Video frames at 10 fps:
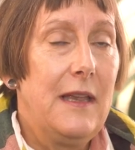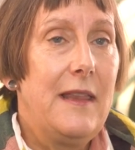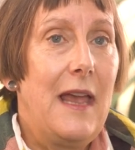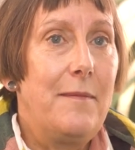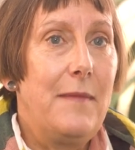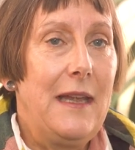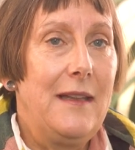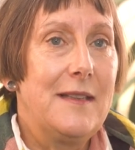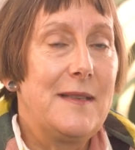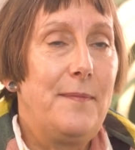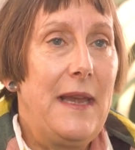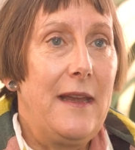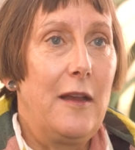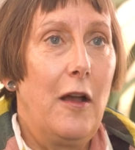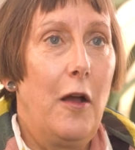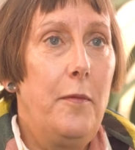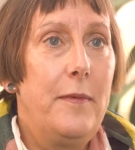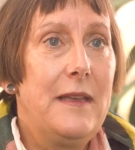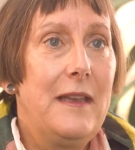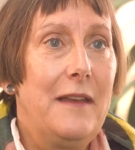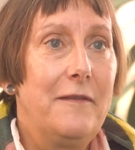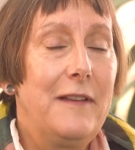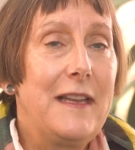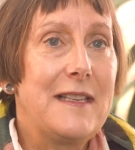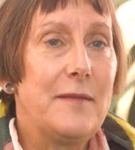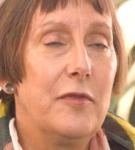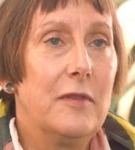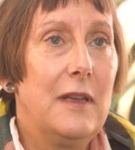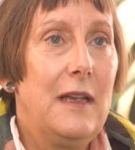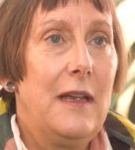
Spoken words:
That means being open and flexible